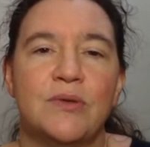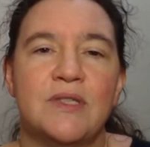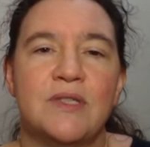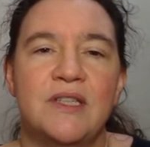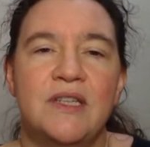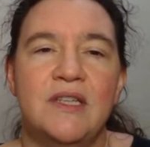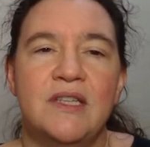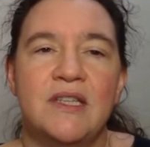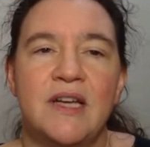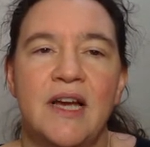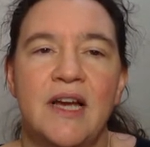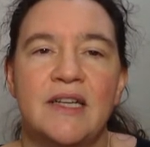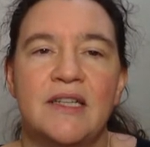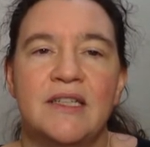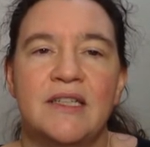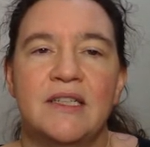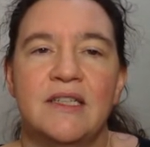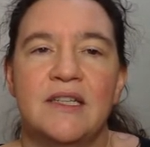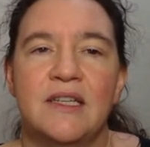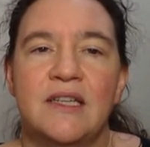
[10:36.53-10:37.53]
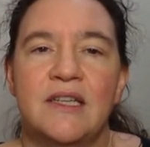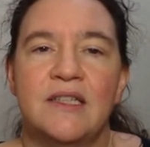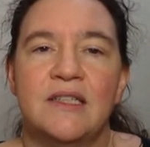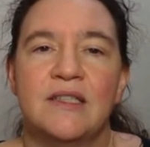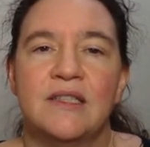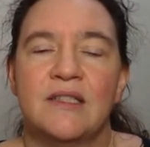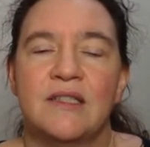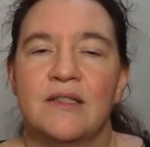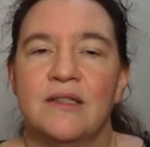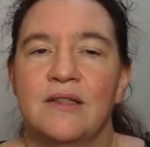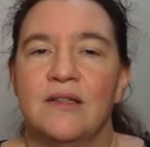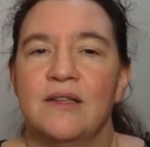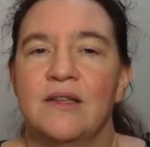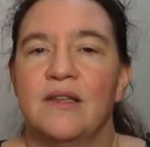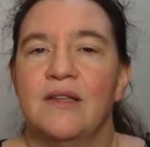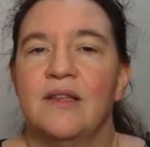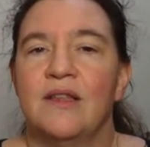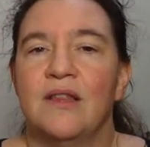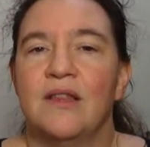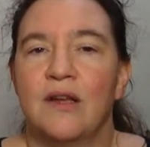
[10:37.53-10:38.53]
CSIDH is
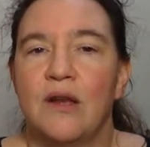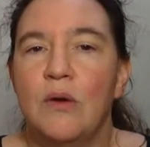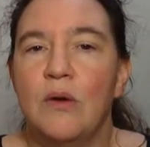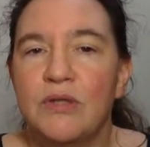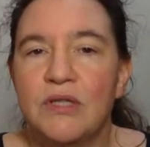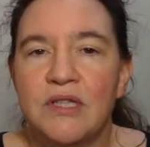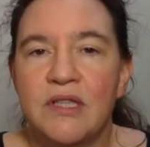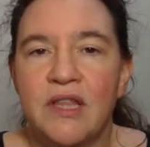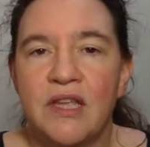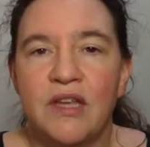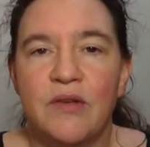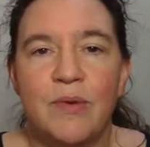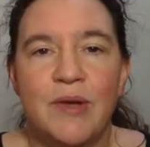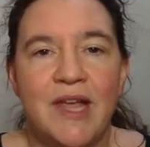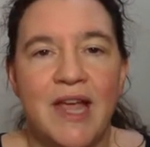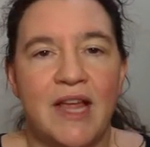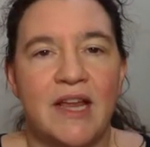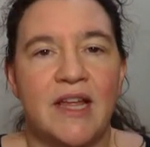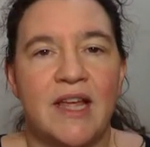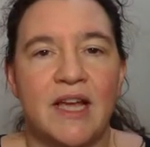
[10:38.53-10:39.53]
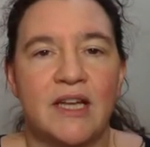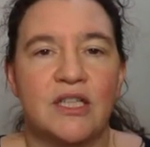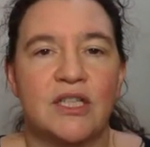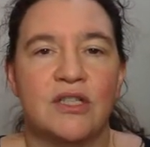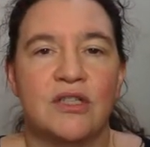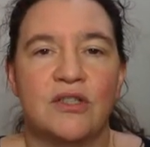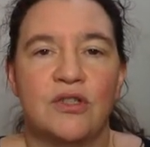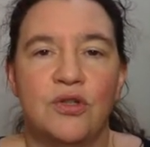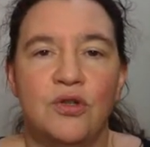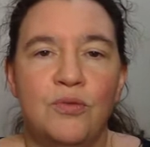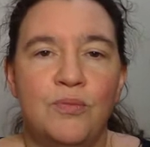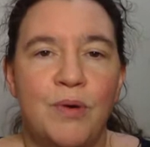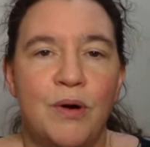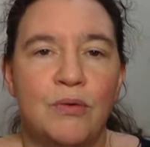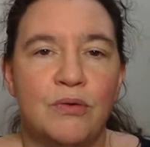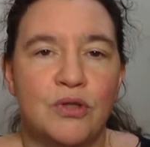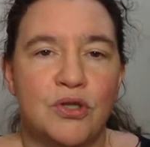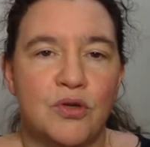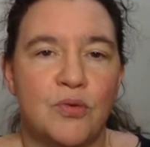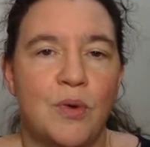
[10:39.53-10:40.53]
the closest thing we can get to
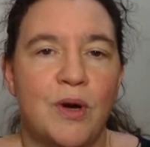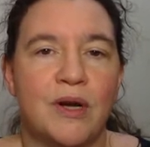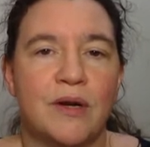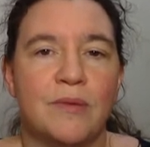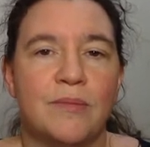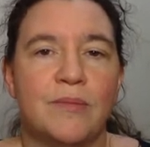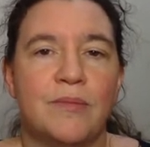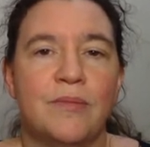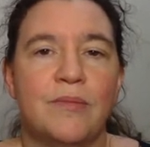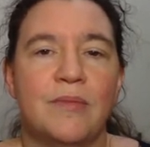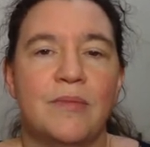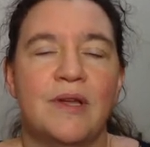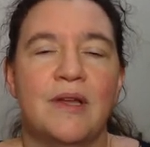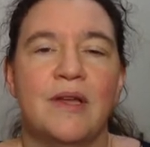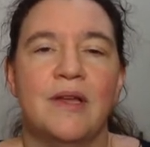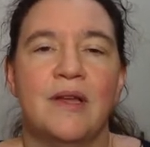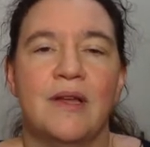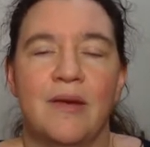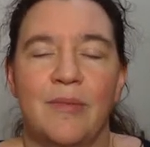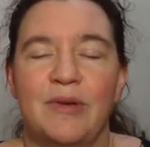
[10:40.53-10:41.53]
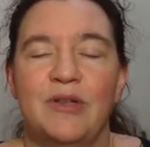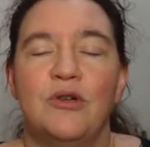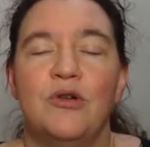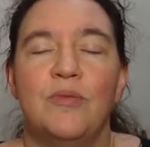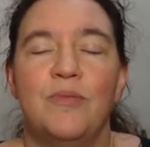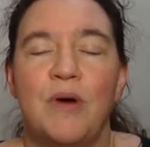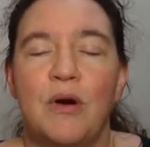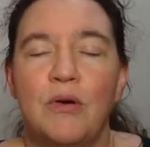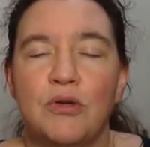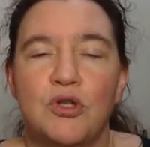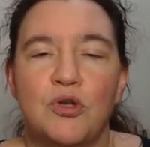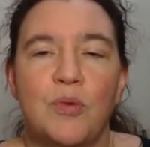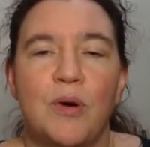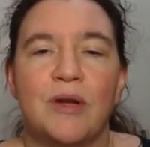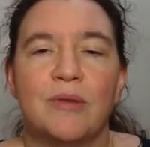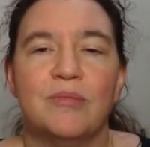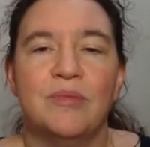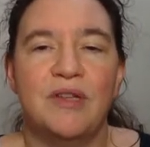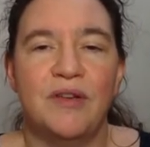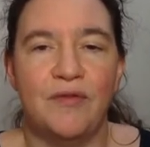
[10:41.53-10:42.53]
post-quantum, I mean, to a
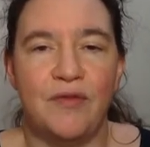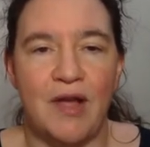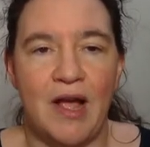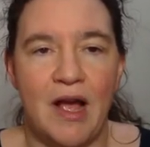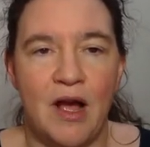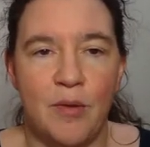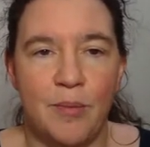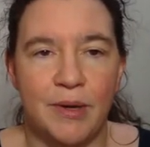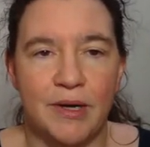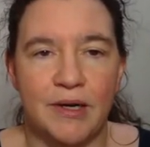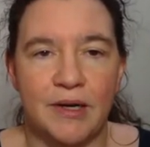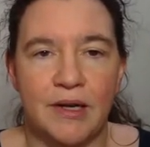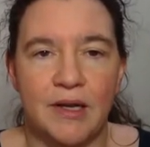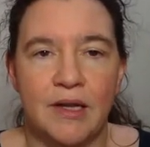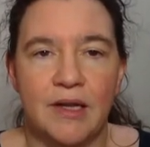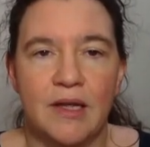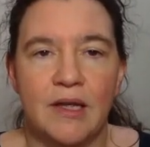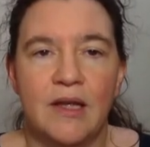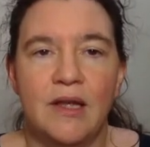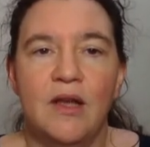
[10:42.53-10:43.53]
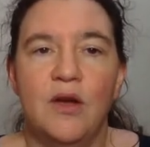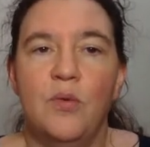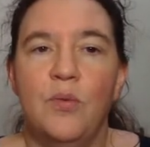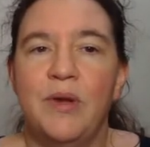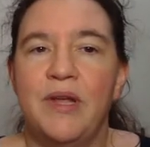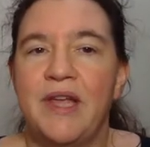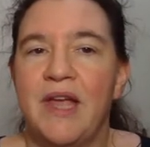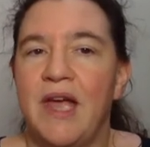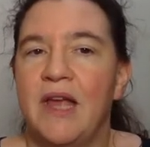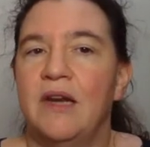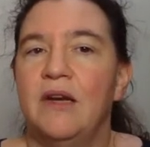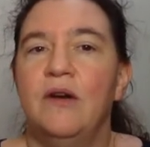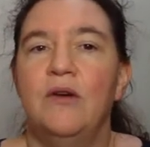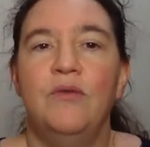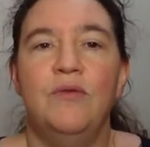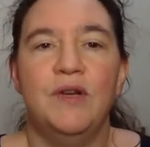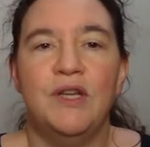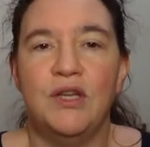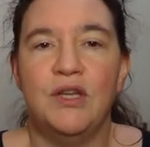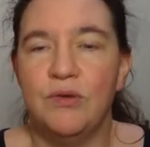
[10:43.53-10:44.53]
post-quantum Diffie-Hellman. We can
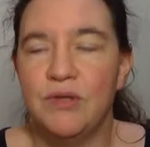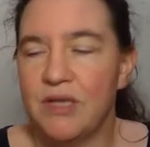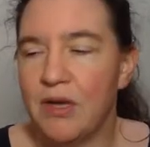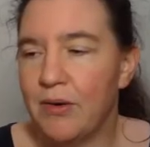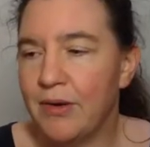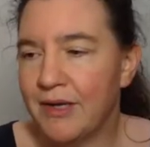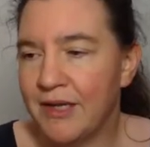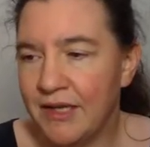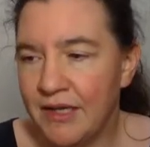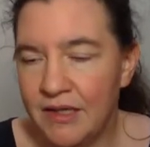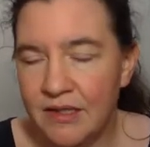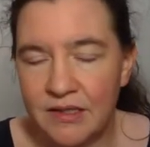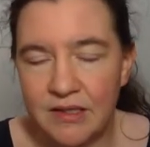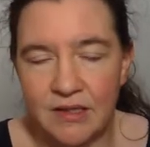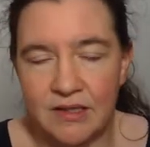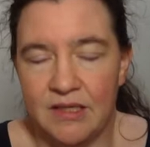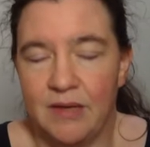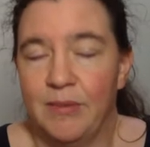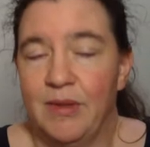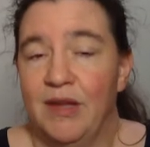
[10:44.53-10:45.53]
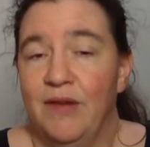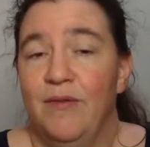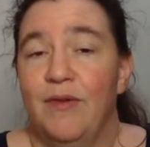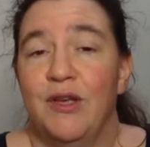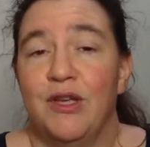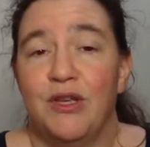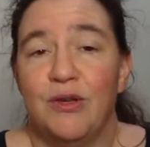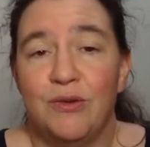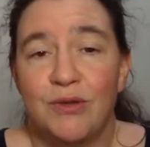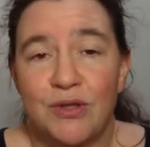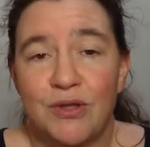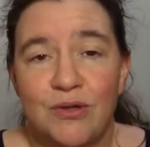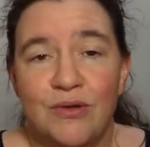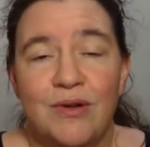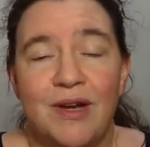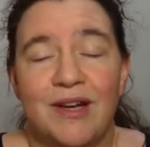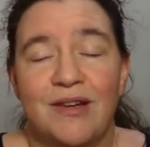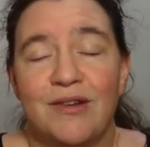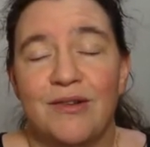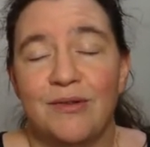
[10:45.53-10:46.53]
reuse our keys, it's something we're used to
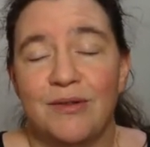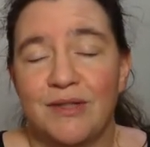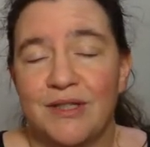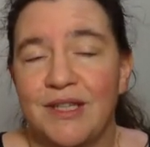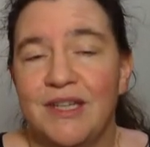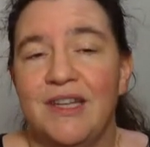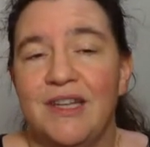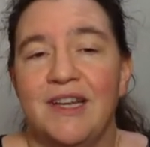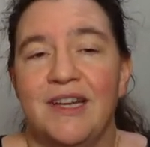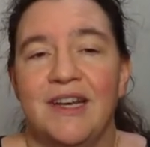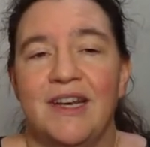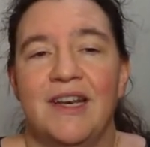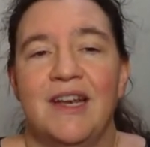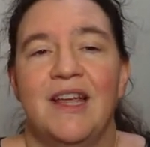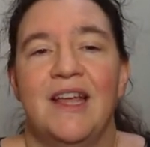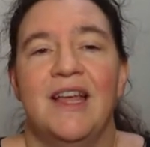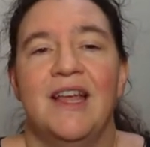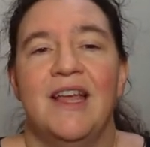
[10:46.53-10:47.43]
and you'll see in